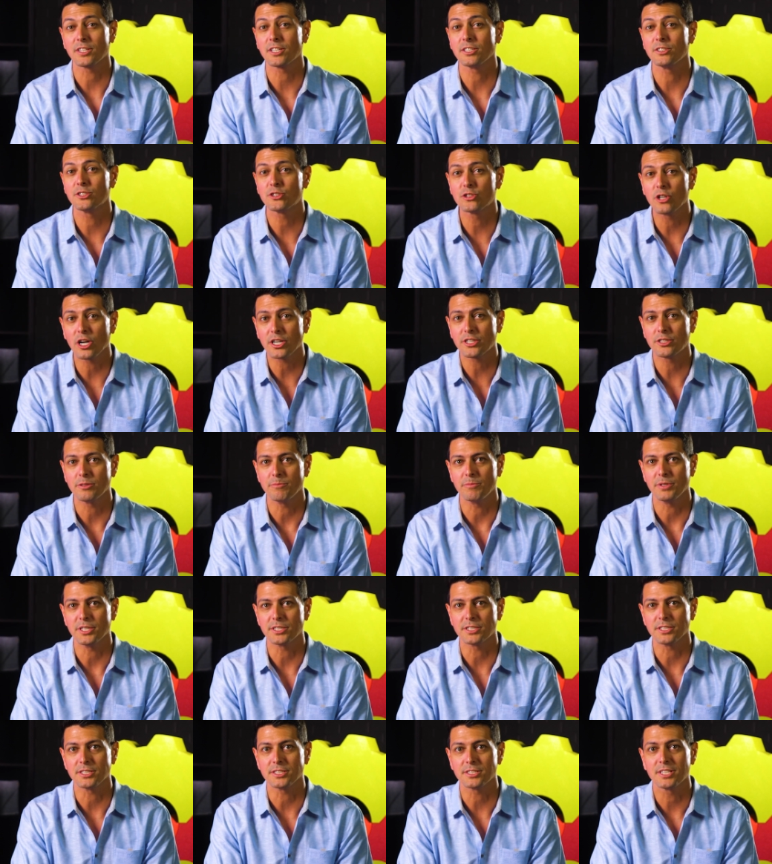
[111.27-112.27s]
construction
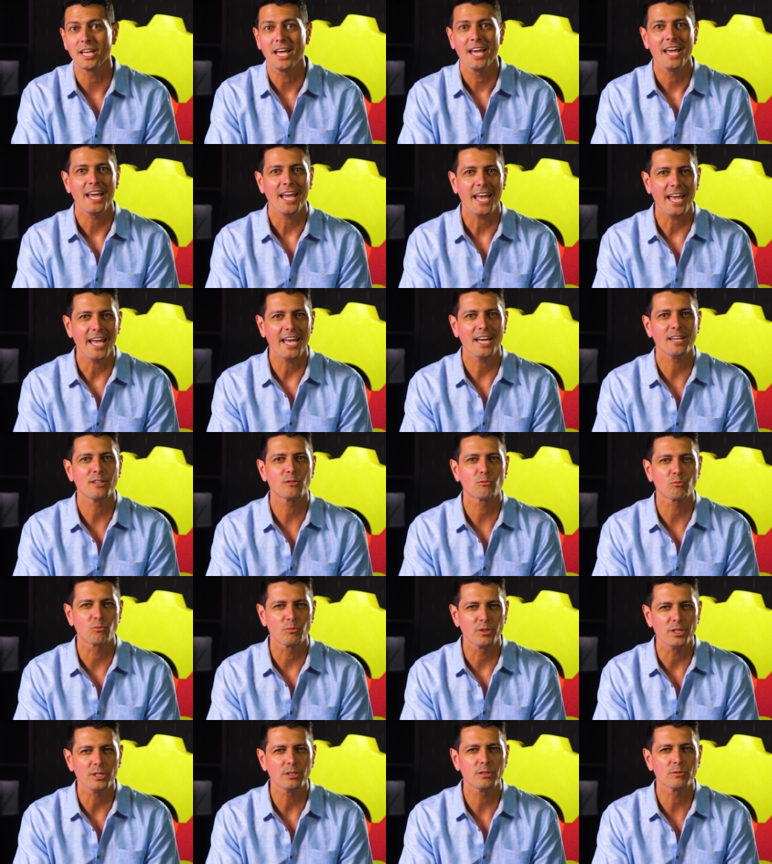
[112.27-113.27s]
business and
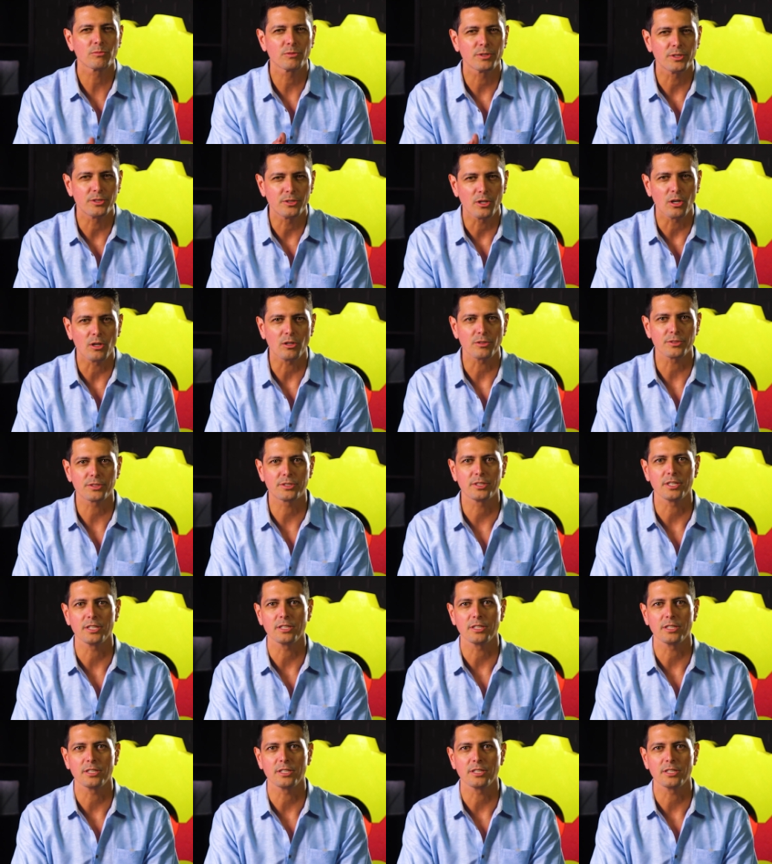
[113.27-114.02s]
real results,